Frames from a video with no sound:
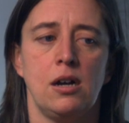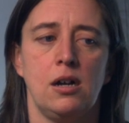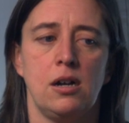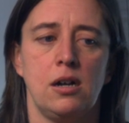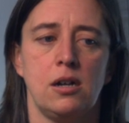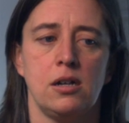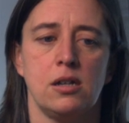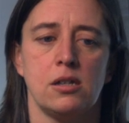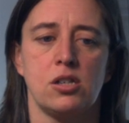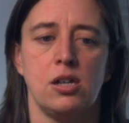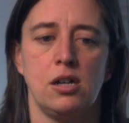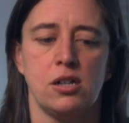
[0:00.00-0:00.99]

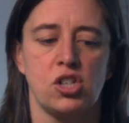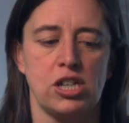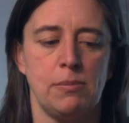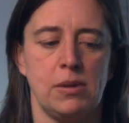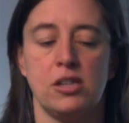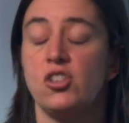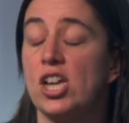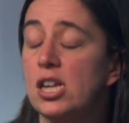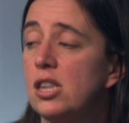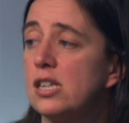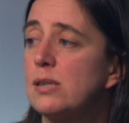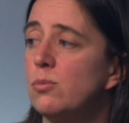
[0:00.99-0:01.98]
Jim and
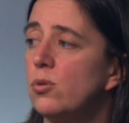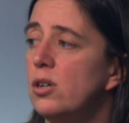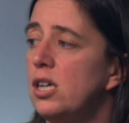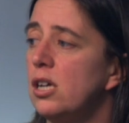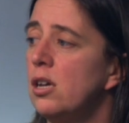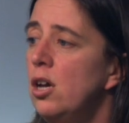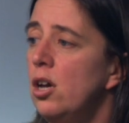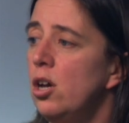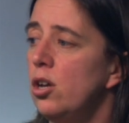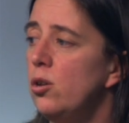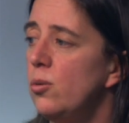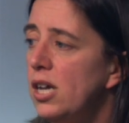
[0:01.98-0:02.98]
Jenny this morning,
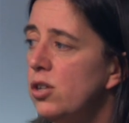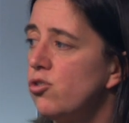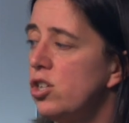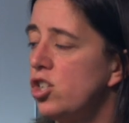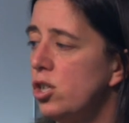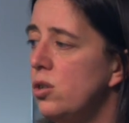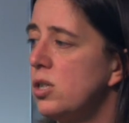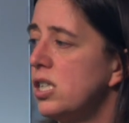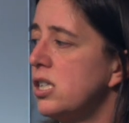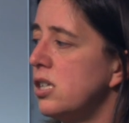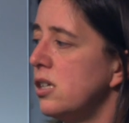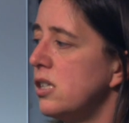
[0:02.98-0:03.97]
who
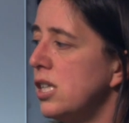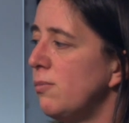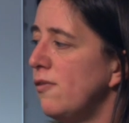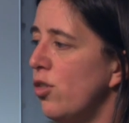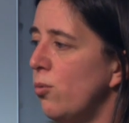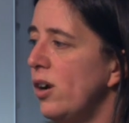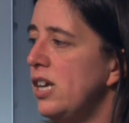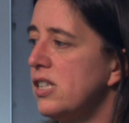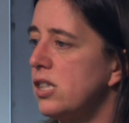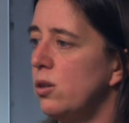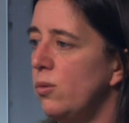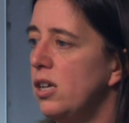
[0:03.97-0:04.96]
introduced some of the
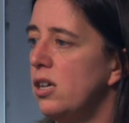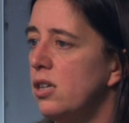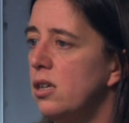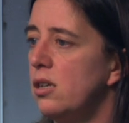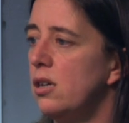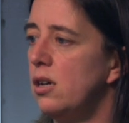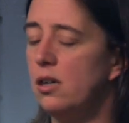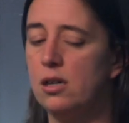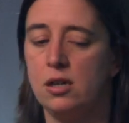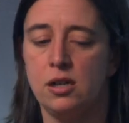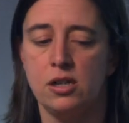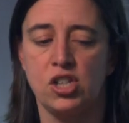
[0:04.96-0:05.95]
ways that we can
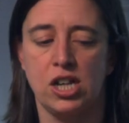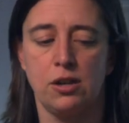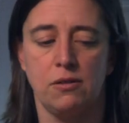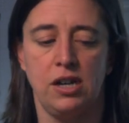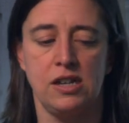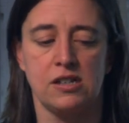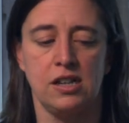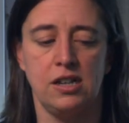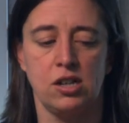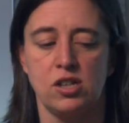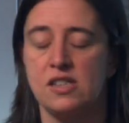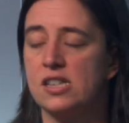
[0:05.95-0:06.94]
generate
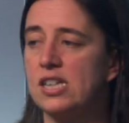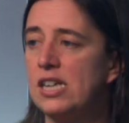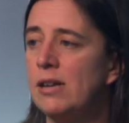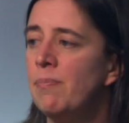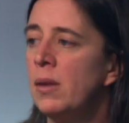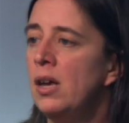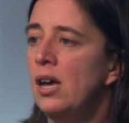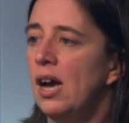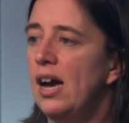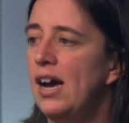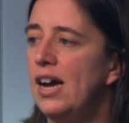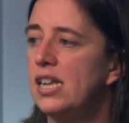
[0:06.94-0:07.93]
electricity.
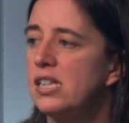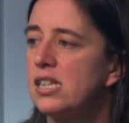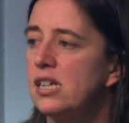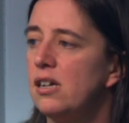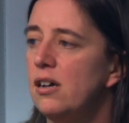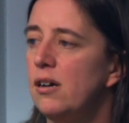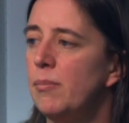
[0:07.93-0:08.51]
And